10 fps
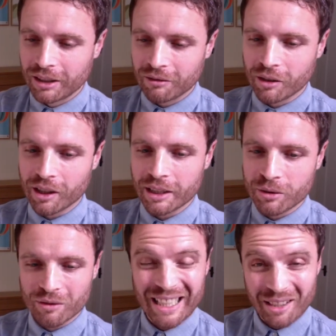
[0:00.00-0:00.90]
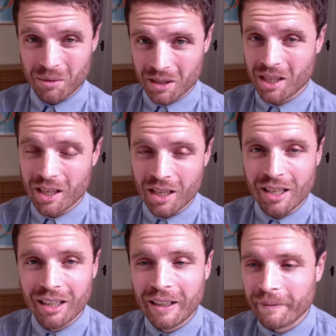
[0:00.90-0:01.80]
really sort of down to a
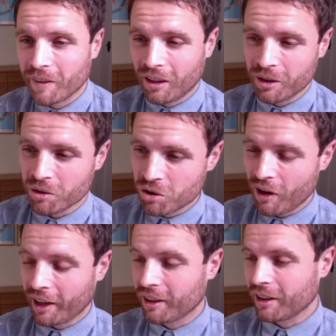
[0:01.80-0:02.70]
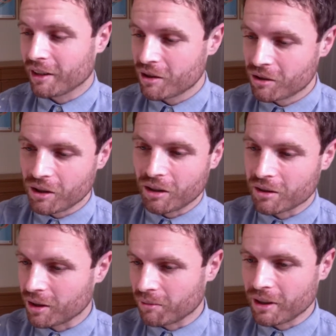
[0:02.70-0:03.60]
T. I lose track, and then
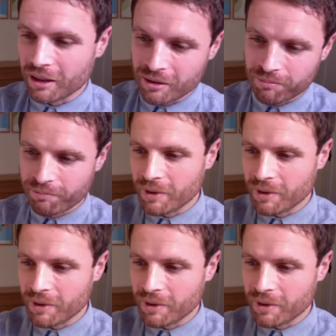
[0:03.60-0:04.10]
things